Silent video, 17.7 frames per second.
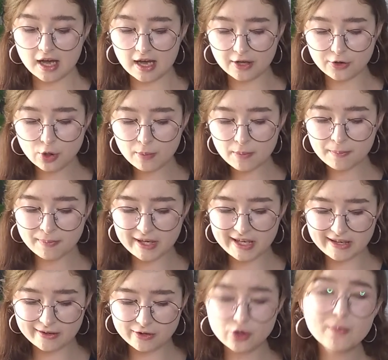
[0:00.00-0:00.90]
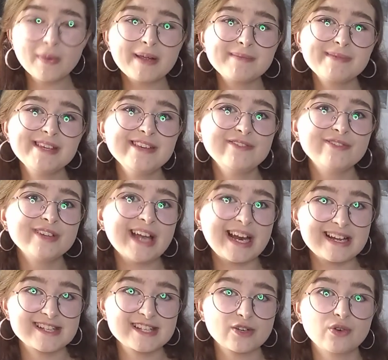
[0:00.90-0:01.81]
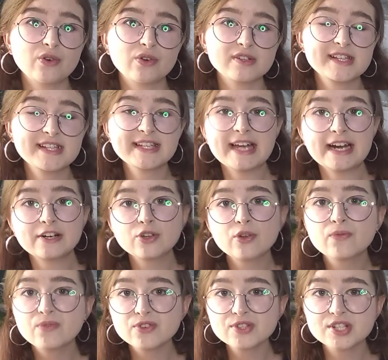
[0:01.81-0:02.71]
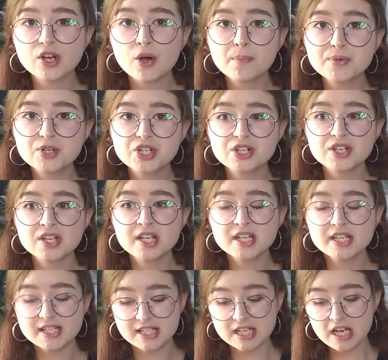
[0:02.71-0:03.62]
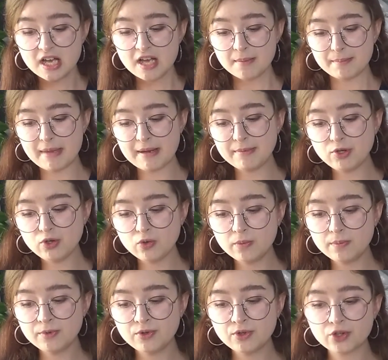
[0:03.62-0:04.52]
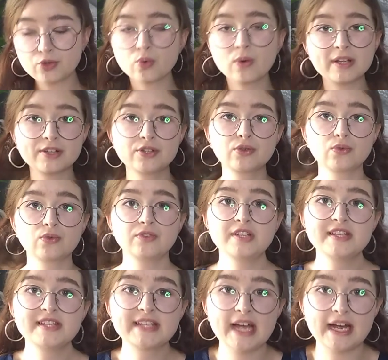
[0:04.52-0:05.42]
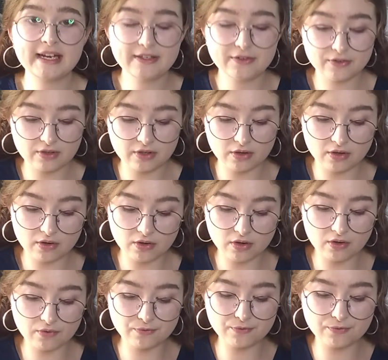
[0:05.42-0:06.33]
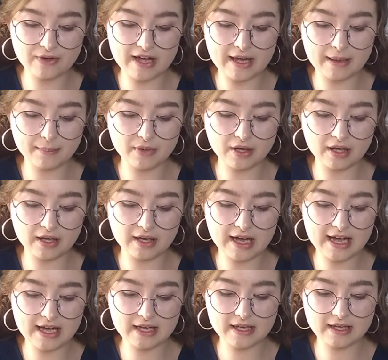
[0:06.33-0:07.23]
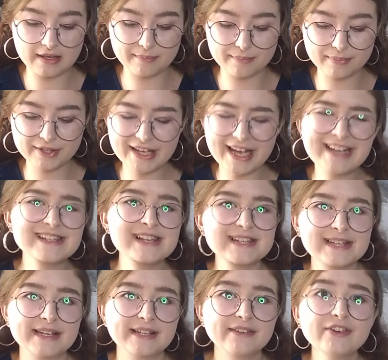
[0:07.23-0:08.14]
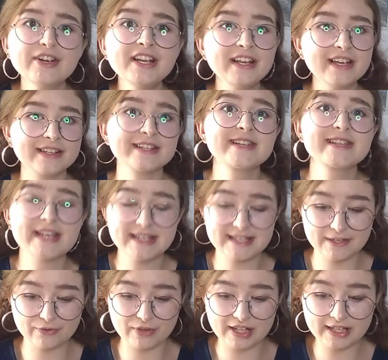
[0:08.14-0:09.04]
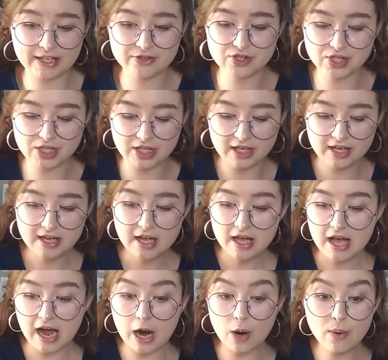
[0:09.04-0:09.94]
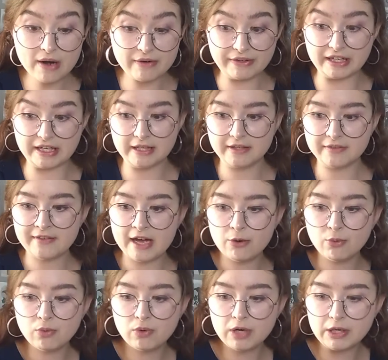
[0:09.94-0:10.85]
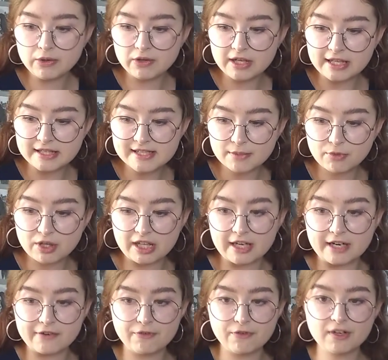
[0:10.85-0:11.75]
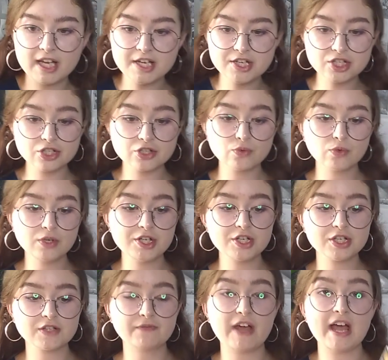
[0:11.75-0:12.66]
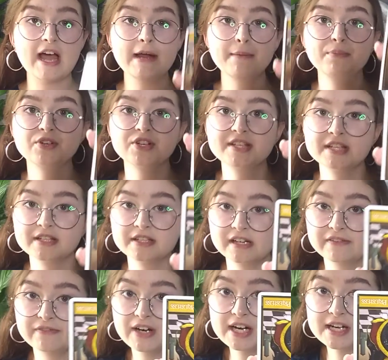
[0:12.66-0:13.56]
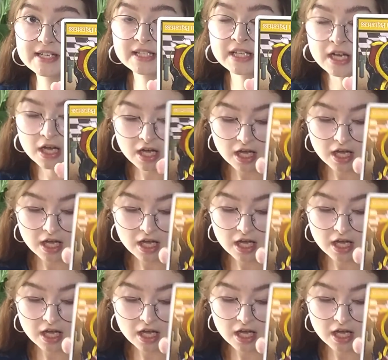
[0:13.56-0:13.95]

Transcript: you might be even also scared of those options. Maybe you will not want to decide of them. But as I said, really undecisive energy. However, now we'll get some clarification, which is the High Priestess reverse,